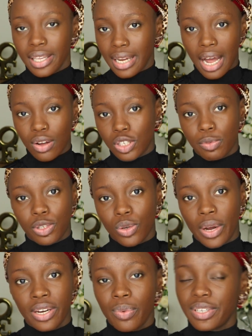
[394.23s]
in that
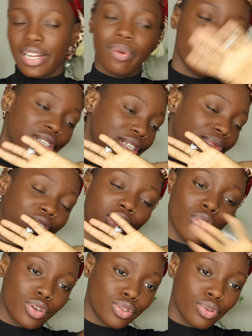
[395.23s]
hospital anyways. That one is even a
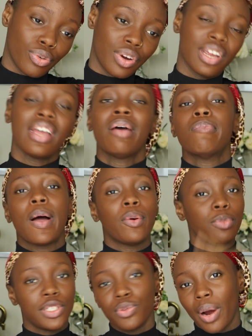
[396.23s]
long story. My
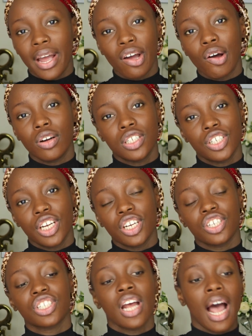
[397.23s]
OBGYN got
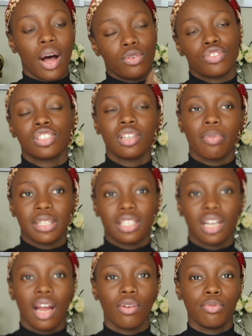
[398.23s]
changed. I was using a
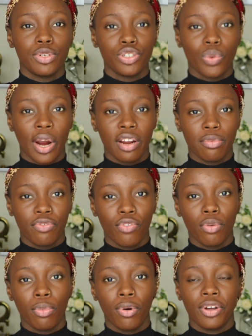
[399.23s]
particular OBGYN
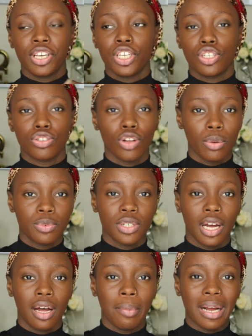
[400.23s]
before, but he
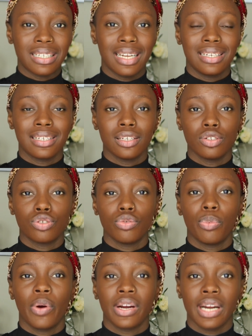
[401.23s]
stopped attending
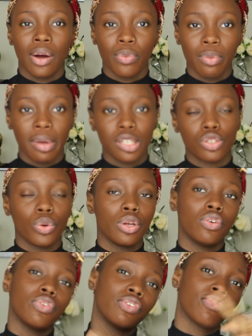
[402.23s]
to pregnant women, so
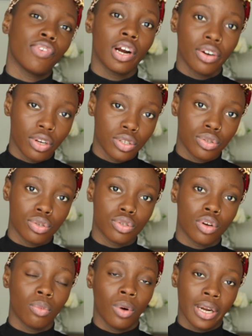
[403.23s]
he referred us to
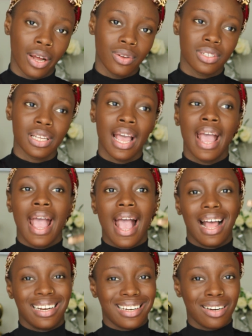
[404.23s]
someone else.
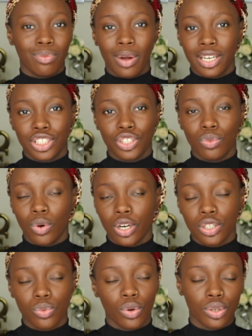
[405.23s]
And then where she
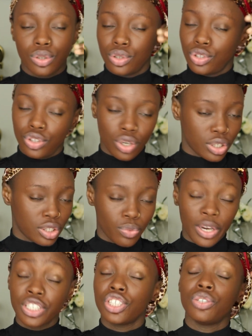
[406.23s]
works was just
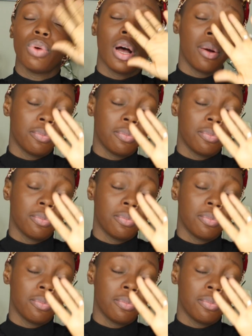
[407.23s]
where she